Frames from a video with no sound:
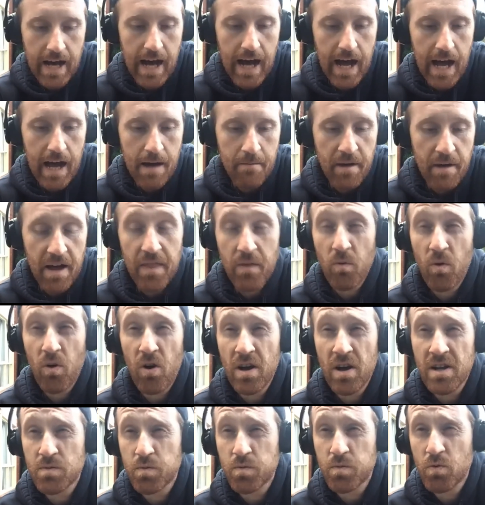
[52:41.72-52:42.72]
Um,
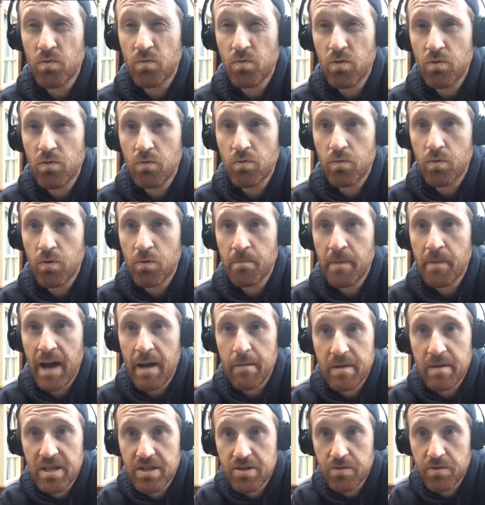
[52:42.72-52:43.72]
otherwise, we'll, we'll, we'll
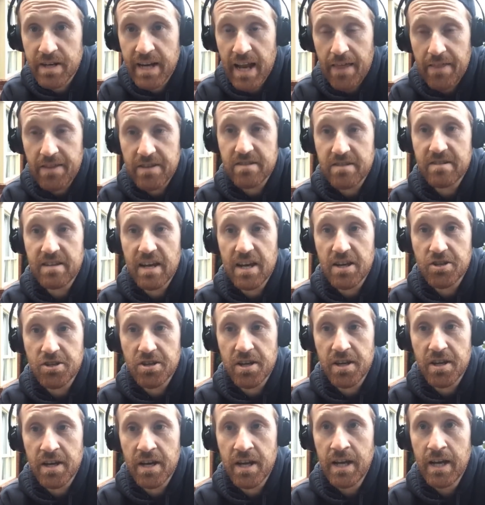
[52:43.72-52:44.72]
maybe do another
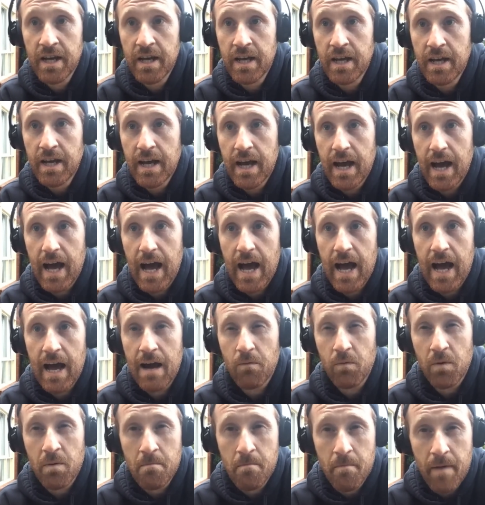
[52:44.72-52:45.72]
session
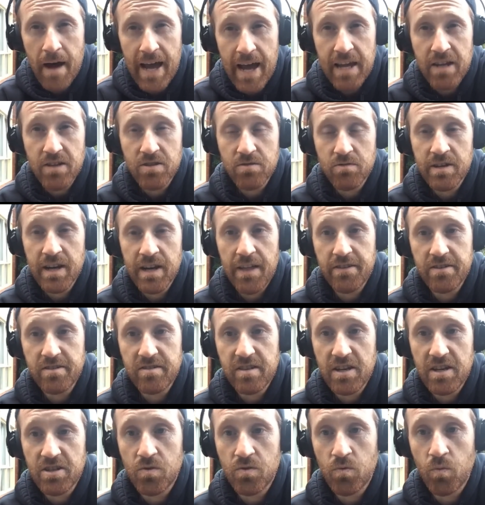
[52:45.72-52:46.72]
uh, we may do another
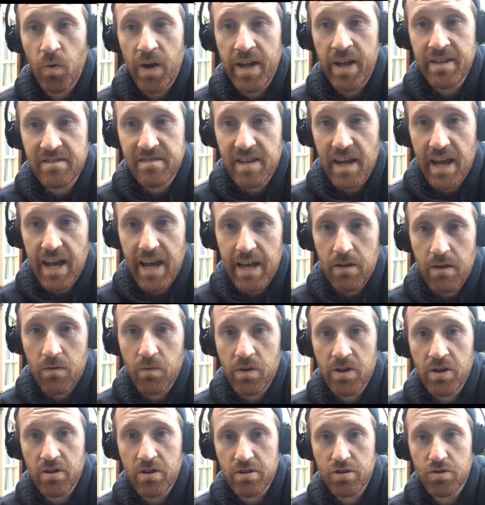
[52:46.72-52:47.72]
session Wednesday.
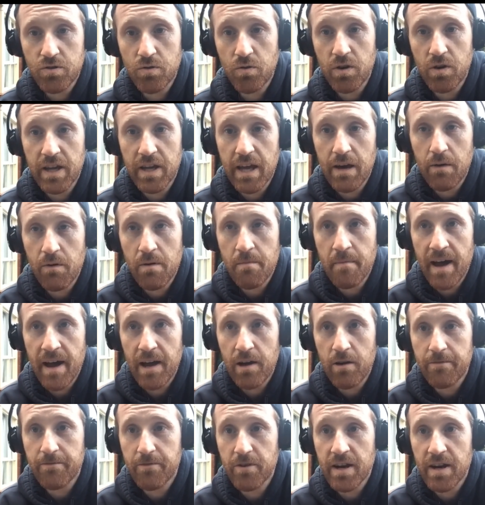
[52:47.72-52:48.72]
We're not sure yet. We
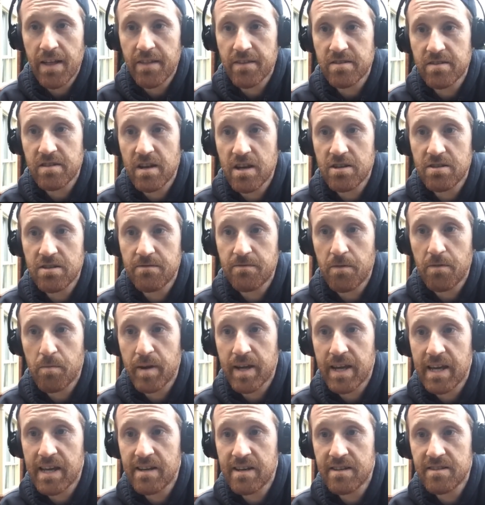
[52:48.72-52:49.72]
may offer another session for
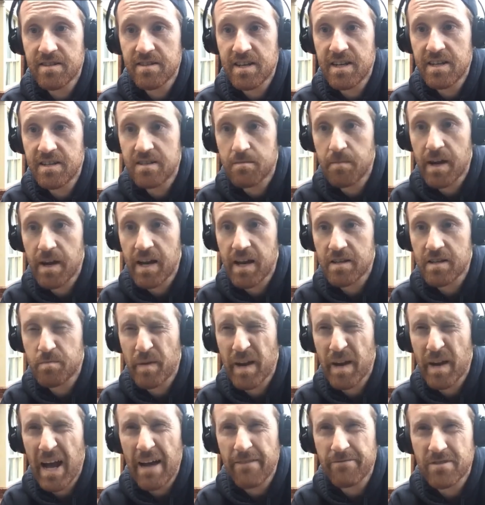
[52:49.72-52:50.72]
beginners and intermediates,
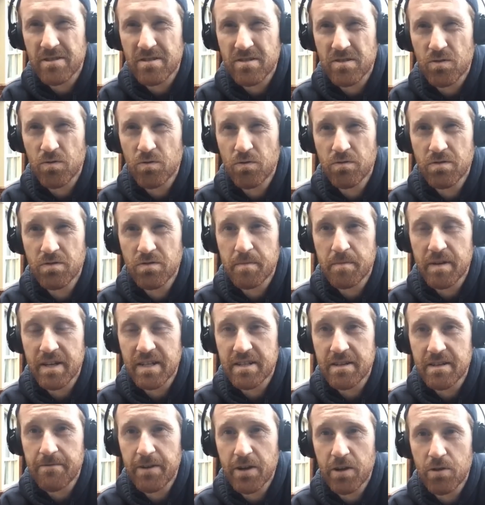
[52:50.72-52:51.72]
but after school is a bit
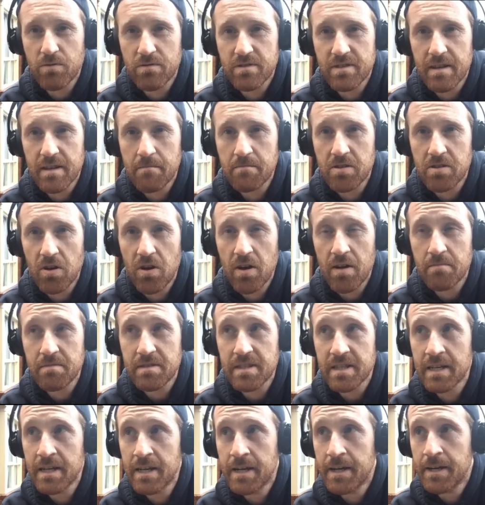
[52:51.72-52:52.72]
difficult
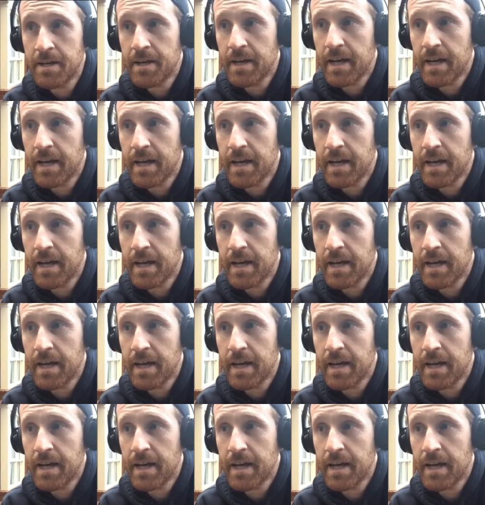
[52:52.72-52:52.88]
sometimes.